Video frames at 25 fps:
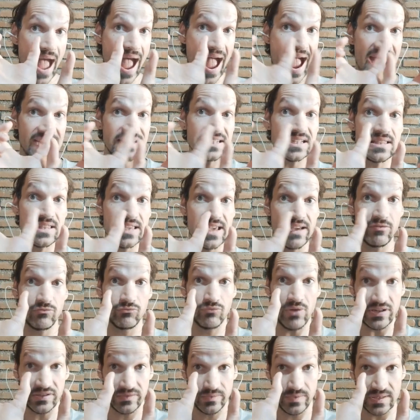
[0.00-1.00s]
add in the
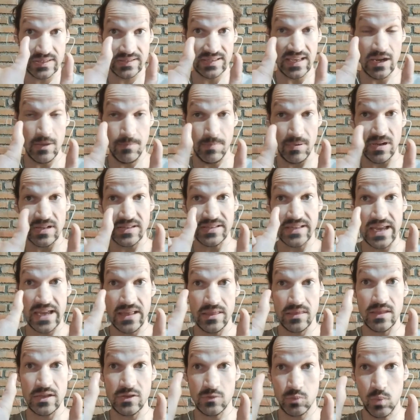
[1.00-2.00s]
rest of the syllables
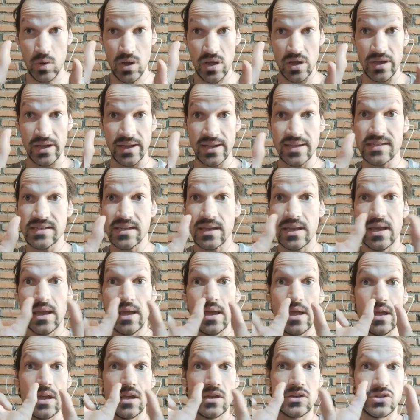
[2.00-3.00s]
in this word
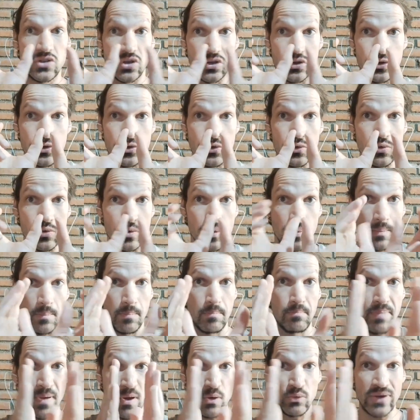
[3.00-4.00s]
to
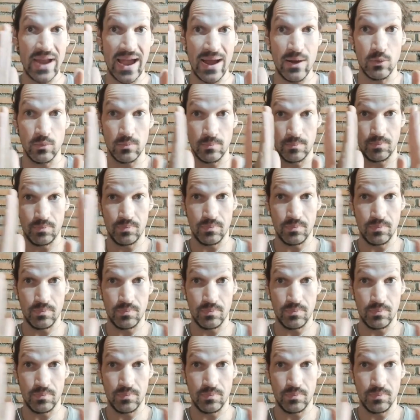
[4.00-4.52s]
build out